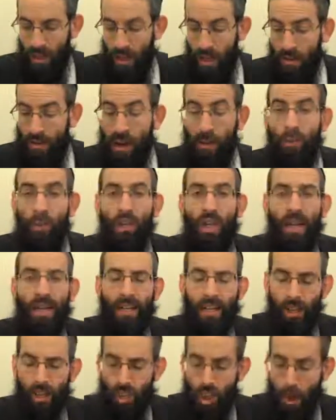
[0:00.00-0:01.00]
The Amud
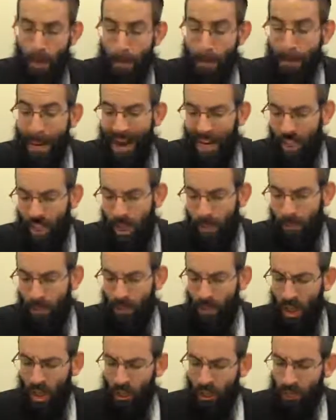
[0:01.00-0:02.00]
HaEsh, Mashlam
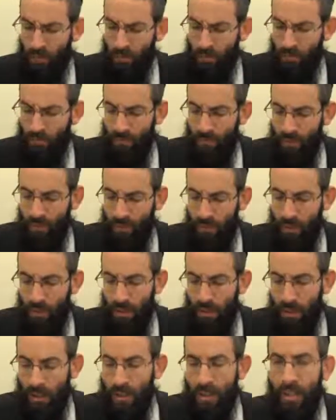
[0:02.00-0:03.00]
Amud HaAnan.
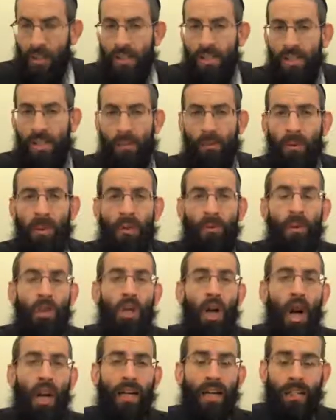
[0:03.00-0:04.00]
Similarly,
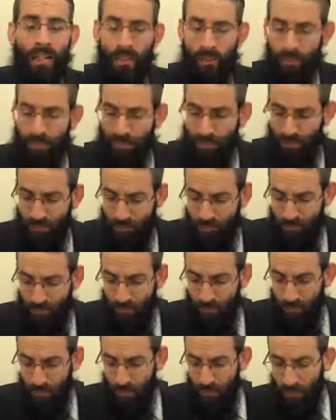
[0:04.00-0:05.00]
regarding
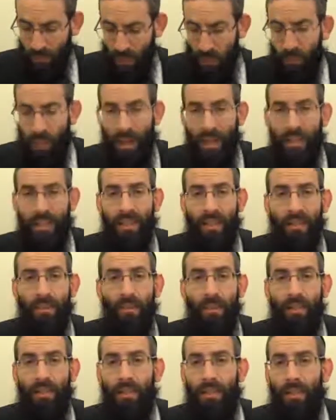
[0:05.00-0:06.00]
when the
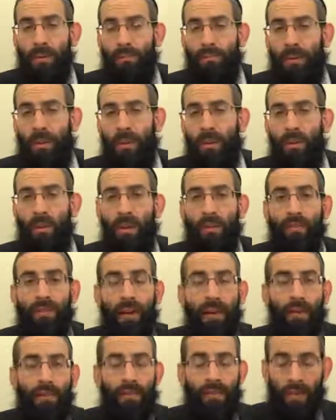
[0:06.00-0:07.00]
when the pillar of,
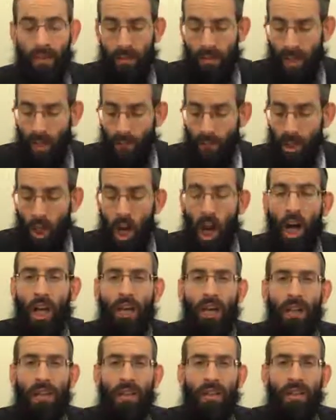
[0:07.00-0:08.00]
of uh, the Amud
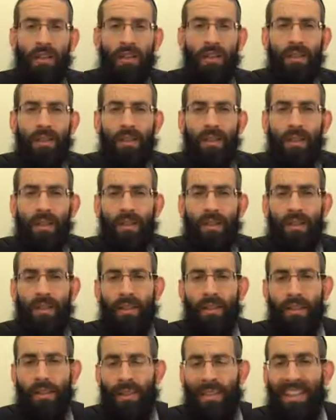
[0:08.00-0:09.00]
HaAnan,
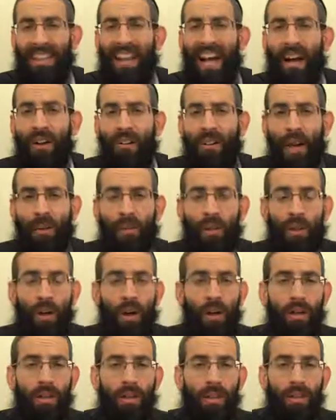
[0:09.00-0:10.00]
the, the cloud came
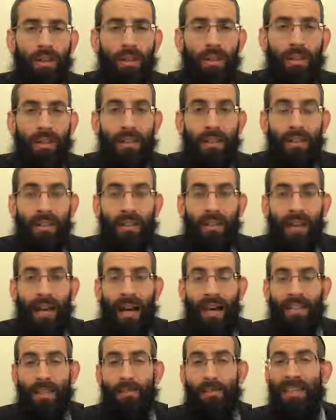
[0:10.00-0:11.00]
along
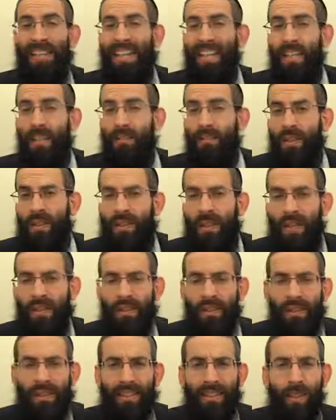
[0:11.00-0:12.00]
at the beginning of the day,
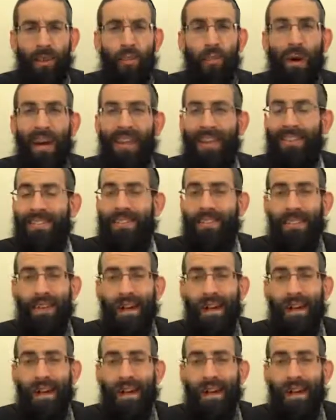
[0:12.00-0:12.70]
it didn't wait